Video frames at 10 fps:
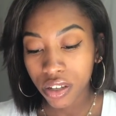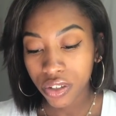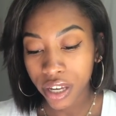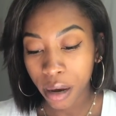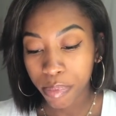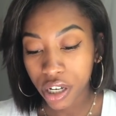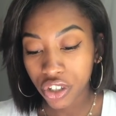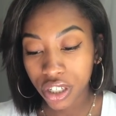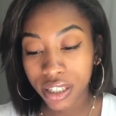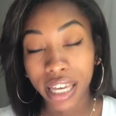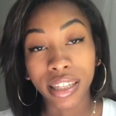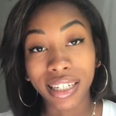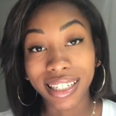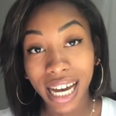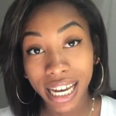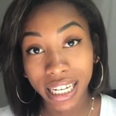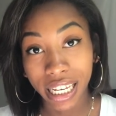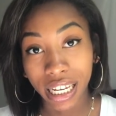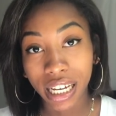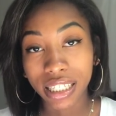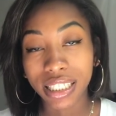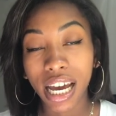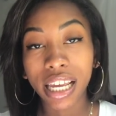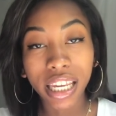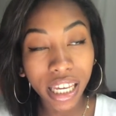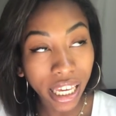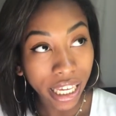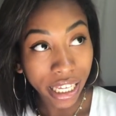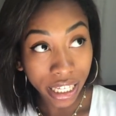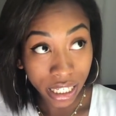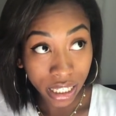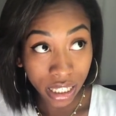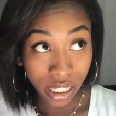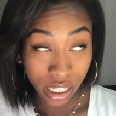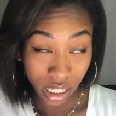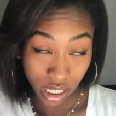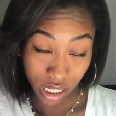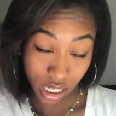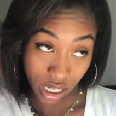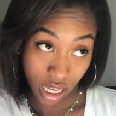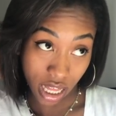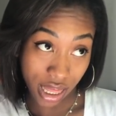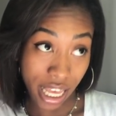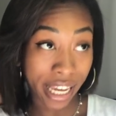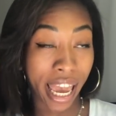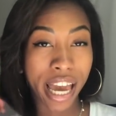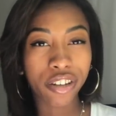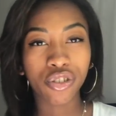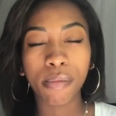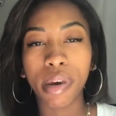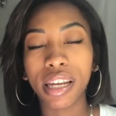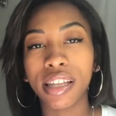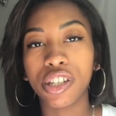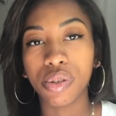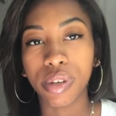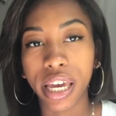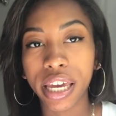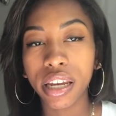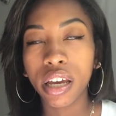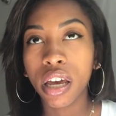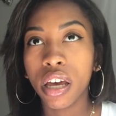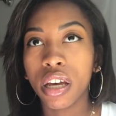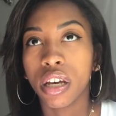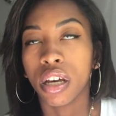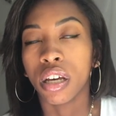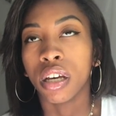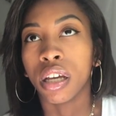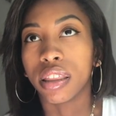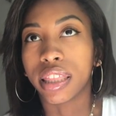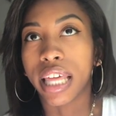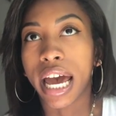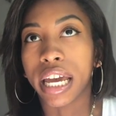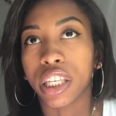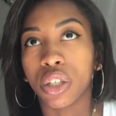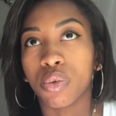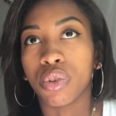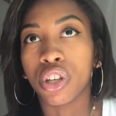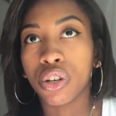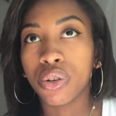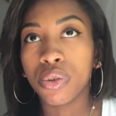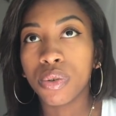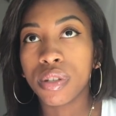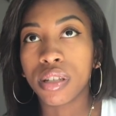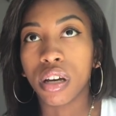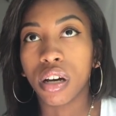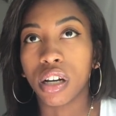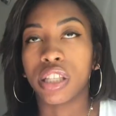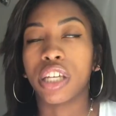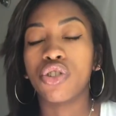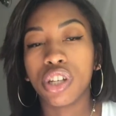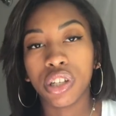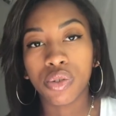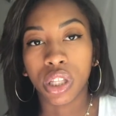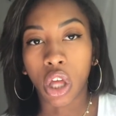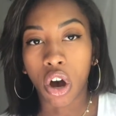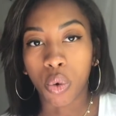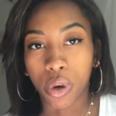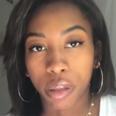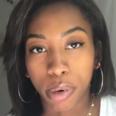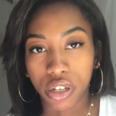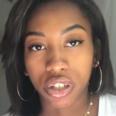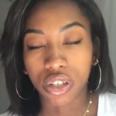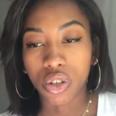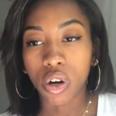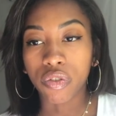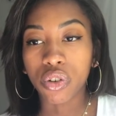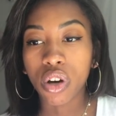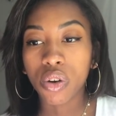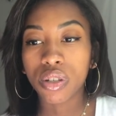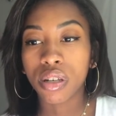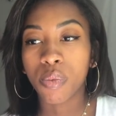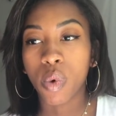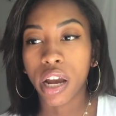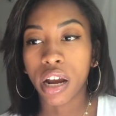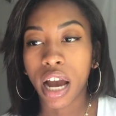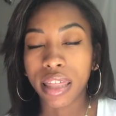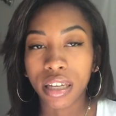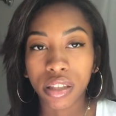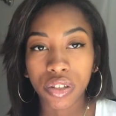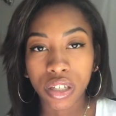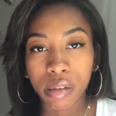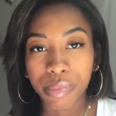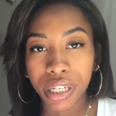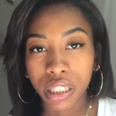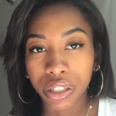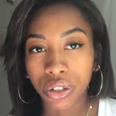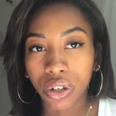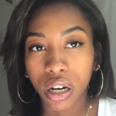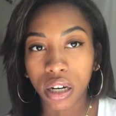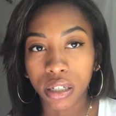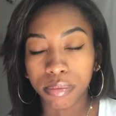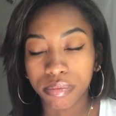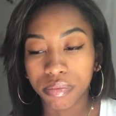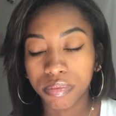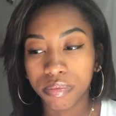So yeah, punches and then dining. Dining is like extra money that you get that you use that you can use along with punches. So if you go somewhere, I think there's going to be a little, um,